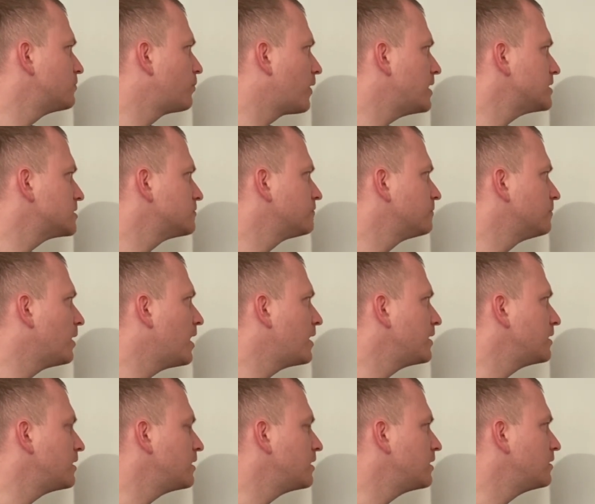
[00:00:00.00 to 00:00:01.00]
the price of
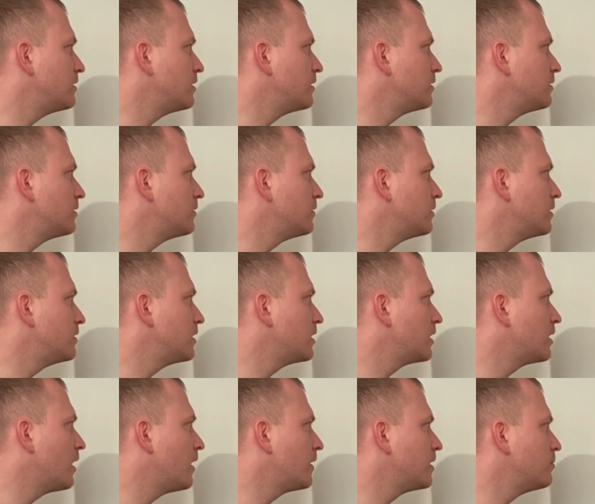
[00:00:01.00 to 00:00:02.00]
money in the
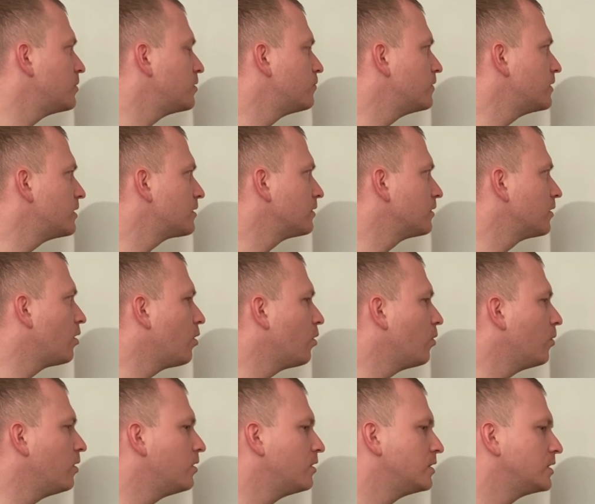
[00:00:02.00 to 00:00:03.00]
economy with
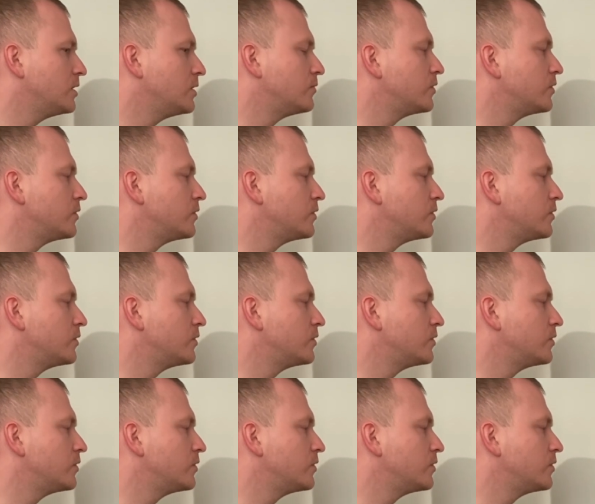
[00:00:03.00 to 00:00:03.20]
low